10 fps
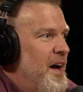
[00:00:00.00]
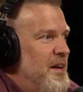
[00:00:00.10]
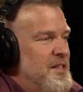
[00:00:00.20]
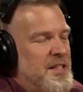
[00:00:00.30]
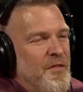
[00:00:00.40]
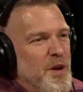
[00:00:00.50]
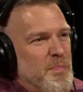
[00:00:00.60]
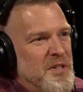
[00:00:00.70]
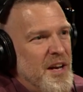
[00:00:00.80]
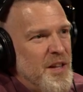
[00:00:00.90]

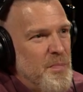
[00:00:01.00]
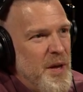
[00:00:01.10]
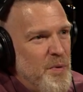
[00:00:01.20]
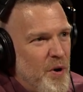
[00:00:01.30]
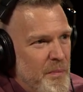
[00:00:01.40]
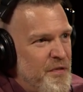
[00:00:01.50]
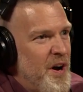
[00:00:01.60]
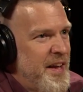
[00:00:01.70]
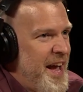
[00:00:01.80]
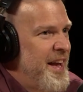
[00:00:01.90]
70% of the people up
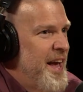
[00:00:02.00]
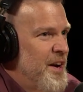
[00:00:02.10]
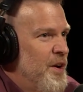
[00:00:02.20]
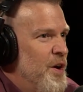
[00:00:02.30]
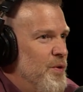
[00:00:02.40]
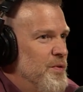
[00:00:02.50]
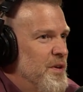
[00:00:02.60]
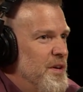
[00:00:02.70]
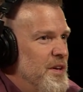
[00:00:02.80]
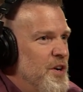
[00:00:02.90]
front can get a loan.
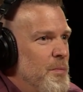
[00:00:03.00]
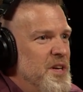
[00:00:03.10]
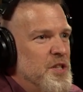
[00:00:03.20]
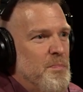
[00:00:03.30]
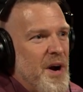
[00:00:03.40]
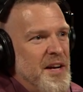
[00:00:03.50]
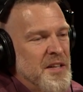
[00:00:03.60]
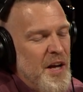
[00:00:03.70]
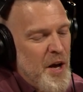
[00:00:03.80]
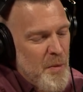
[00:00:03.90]
Wow. You know, be
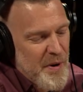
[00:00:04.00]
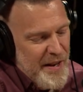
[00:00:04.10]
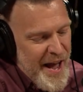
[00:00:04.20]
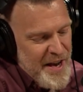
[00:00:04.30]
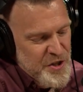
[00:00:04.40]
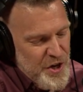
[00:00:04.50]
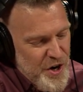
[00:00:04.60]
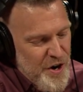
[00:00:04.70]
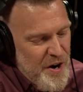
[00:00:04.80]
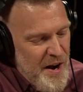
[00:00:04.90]
surprised. But last
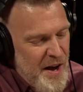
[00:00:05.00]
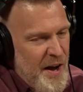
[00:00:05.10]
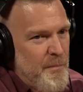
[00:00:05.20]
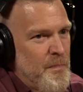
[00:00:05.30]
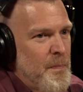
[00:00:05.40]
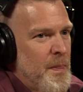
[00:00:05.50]
year, um,